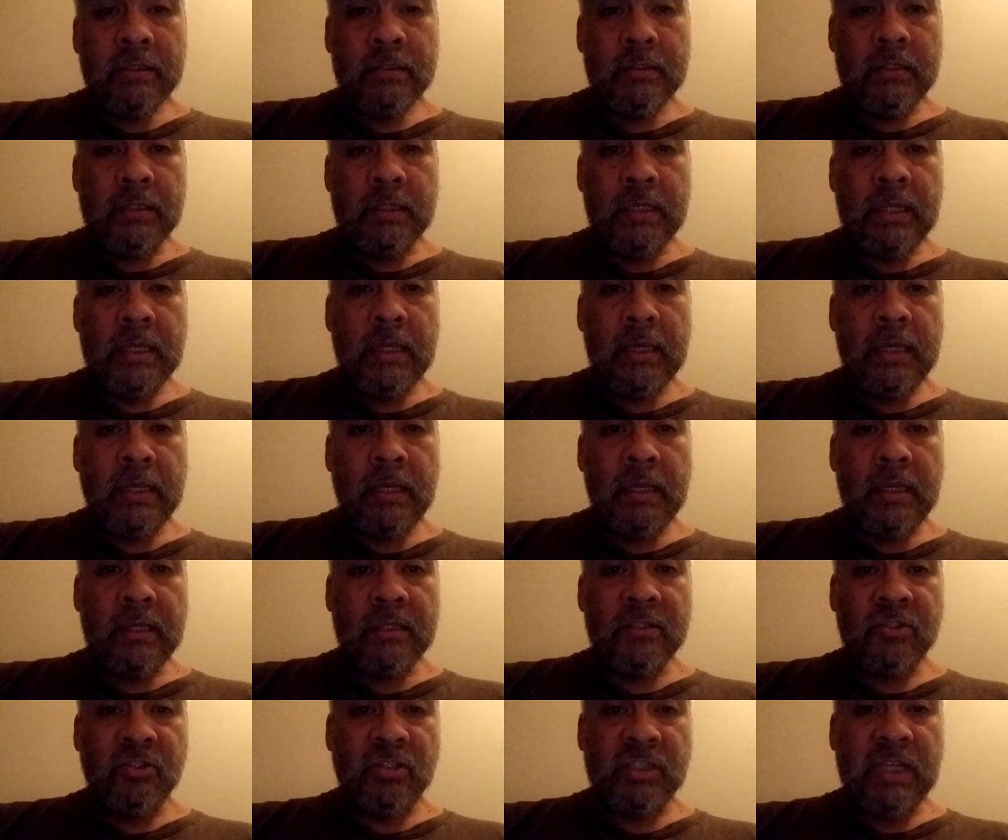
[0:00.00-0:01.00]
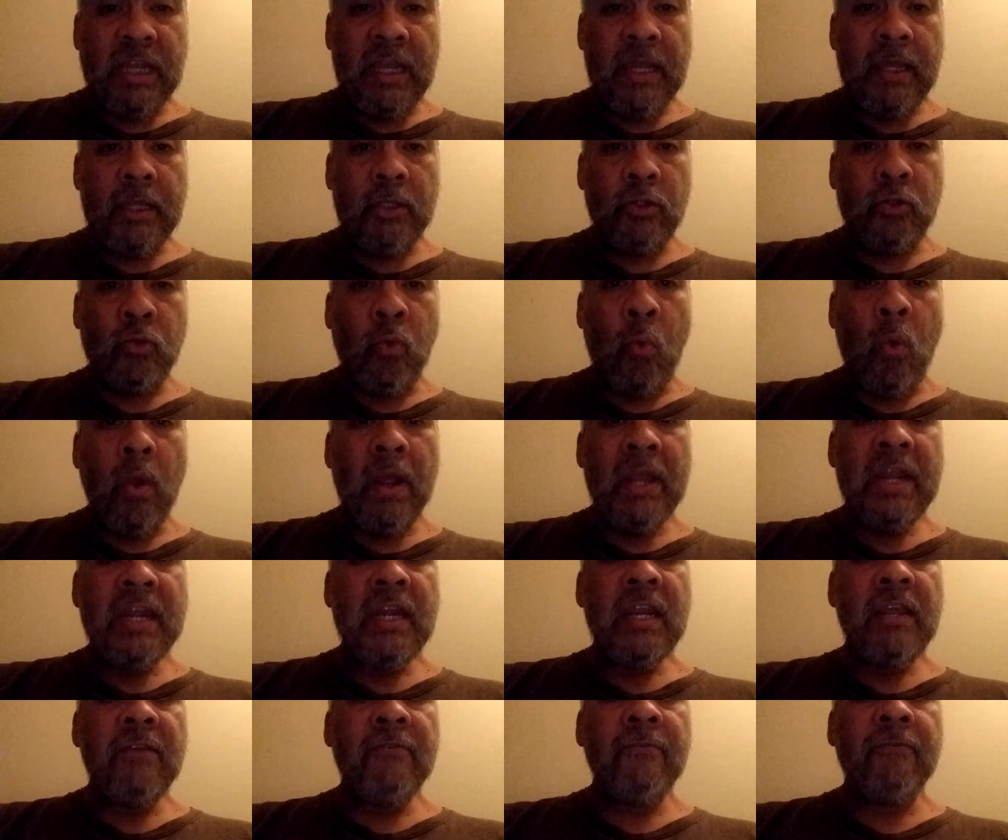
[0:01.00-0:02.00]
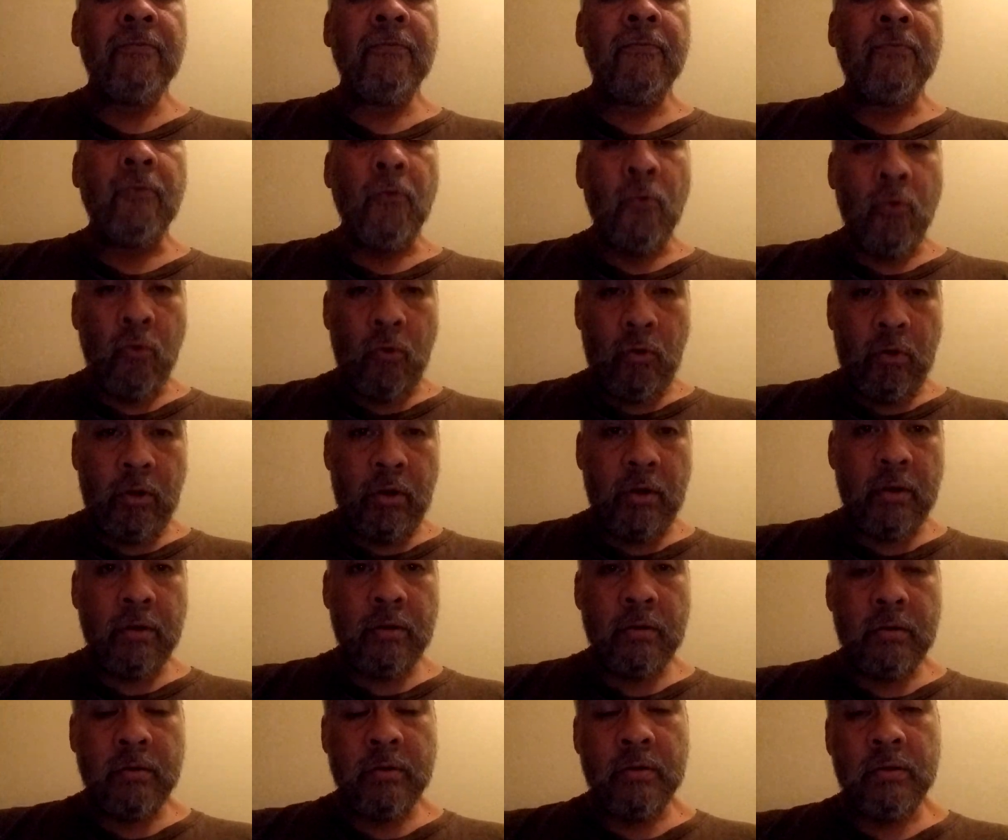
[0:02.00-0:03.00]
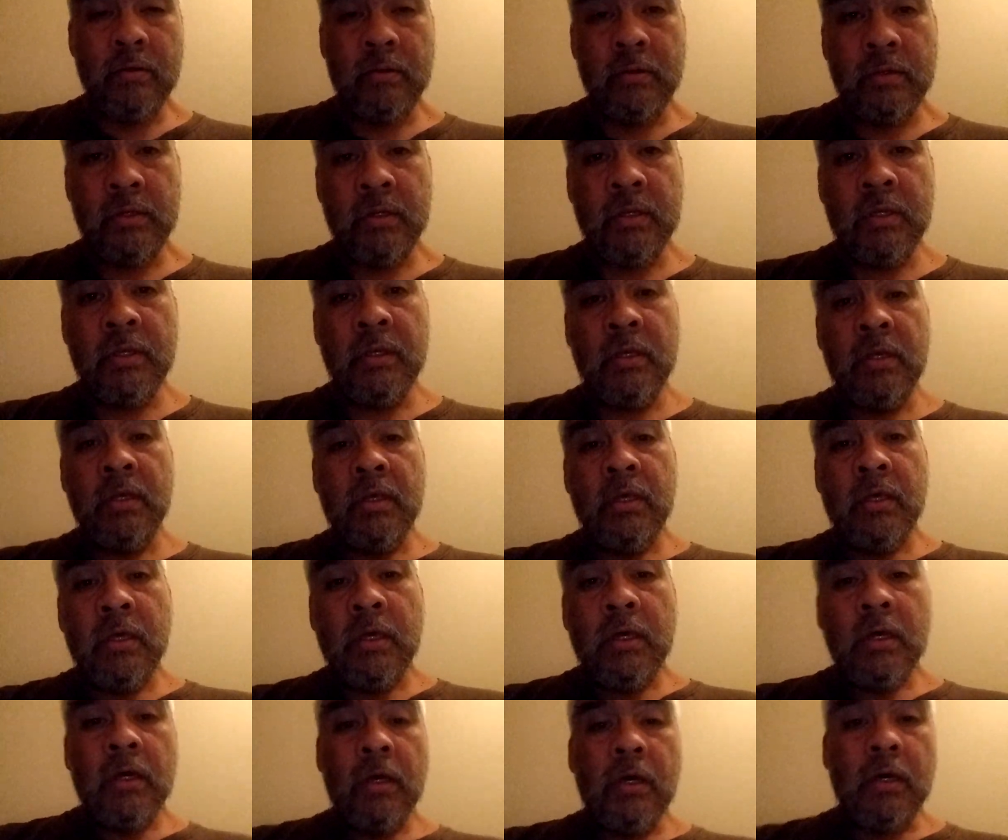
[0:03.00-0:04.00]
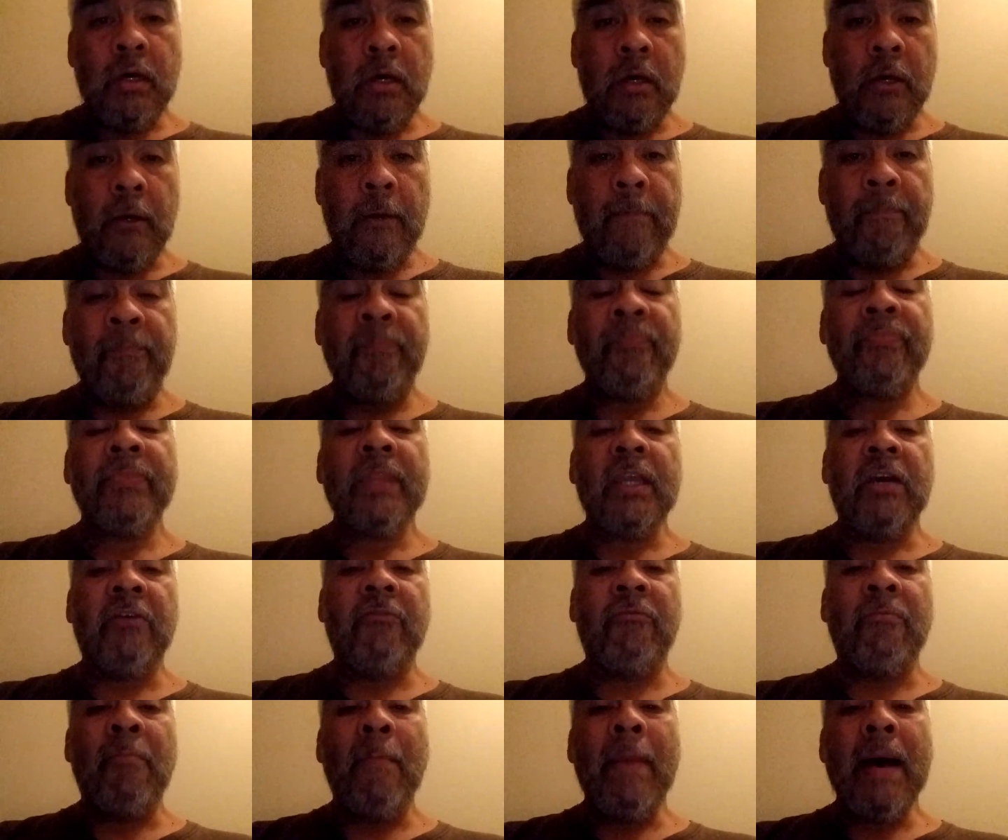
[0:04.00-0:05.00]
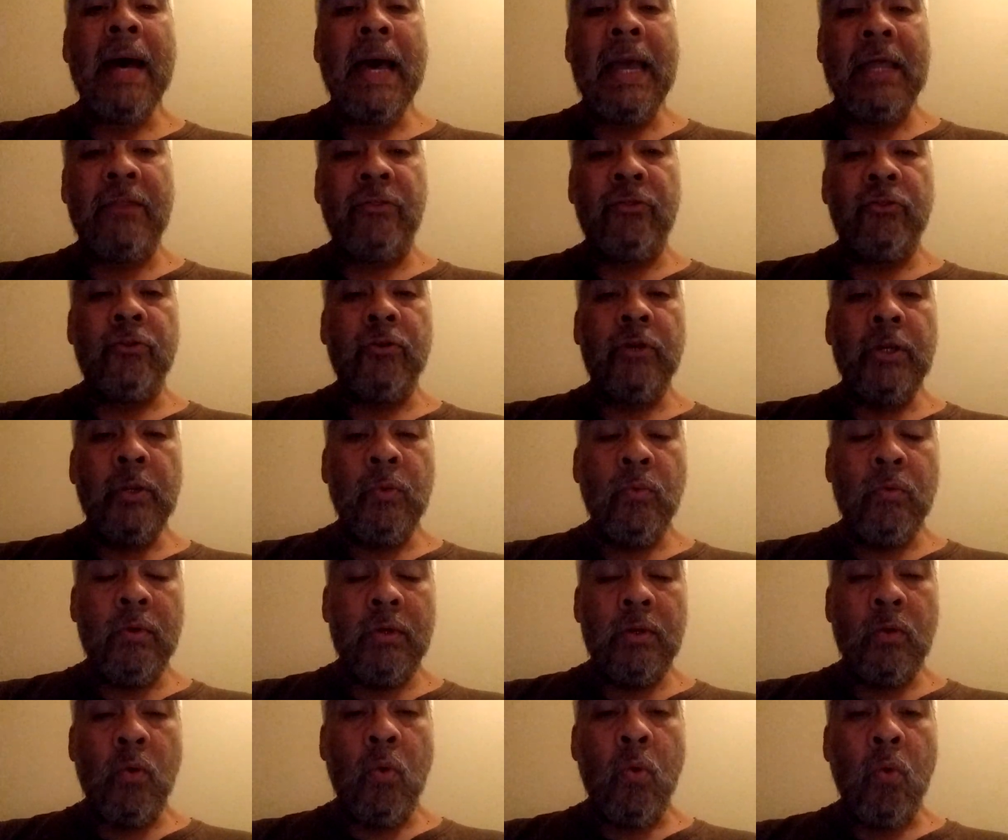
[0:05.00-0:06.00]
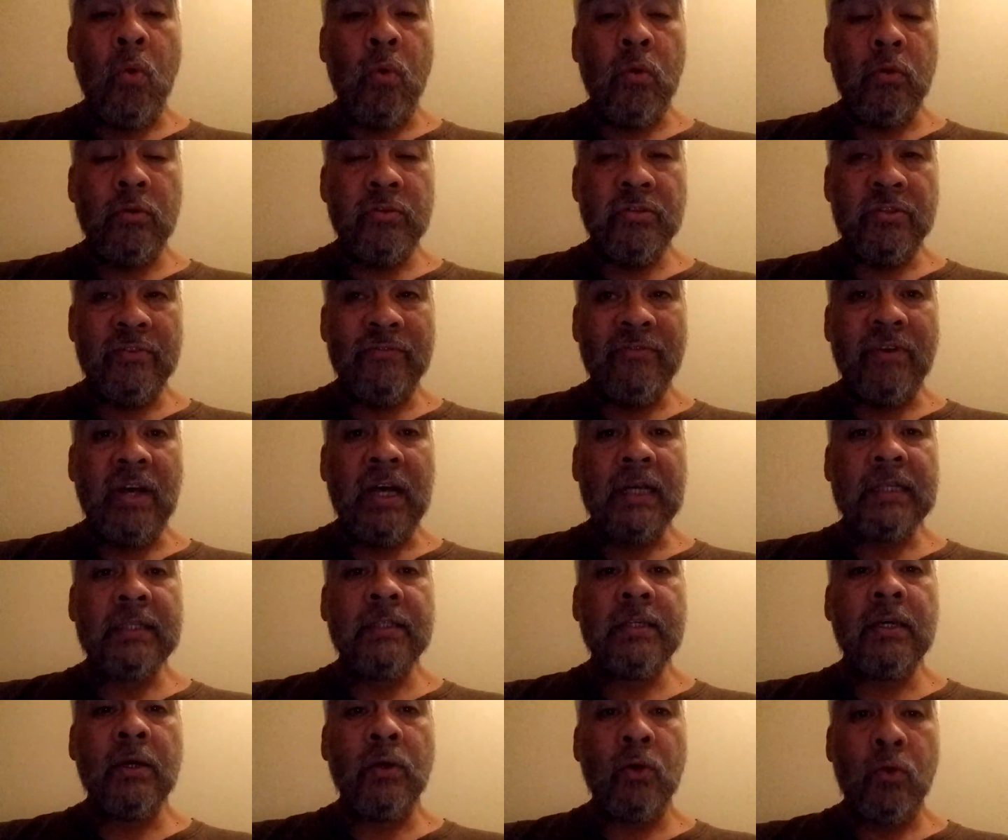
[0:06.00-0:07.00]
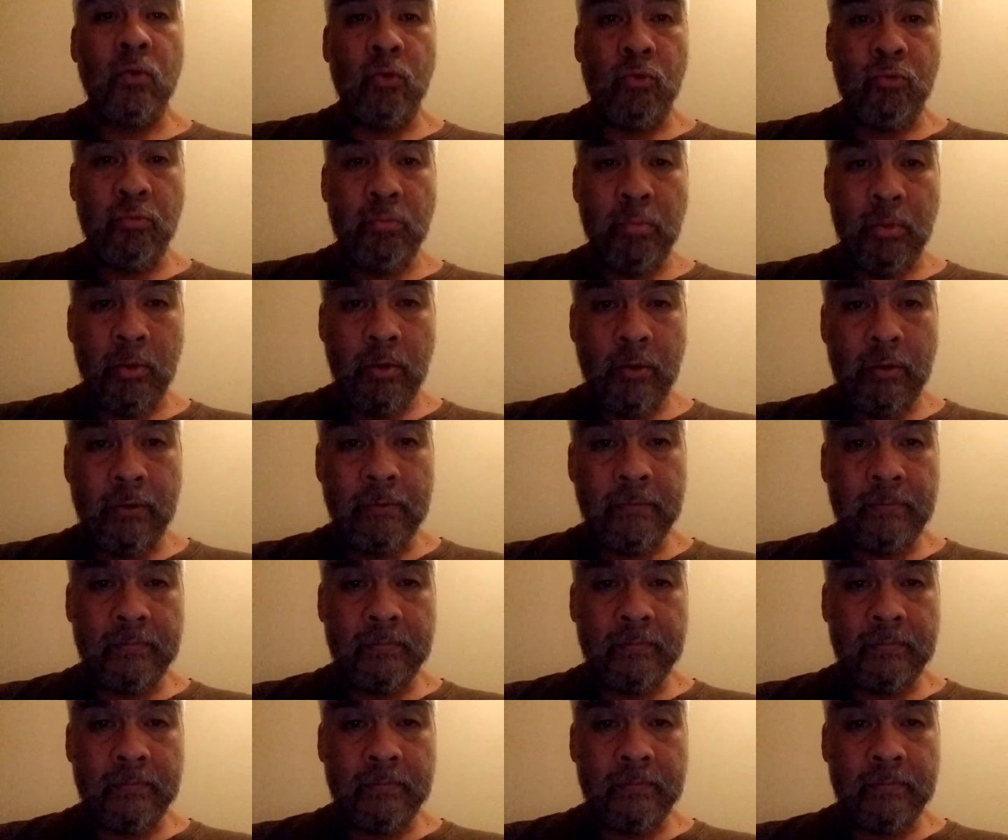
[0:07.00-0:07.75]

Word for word: Today is day 24 um, of my 31 Horrors of October.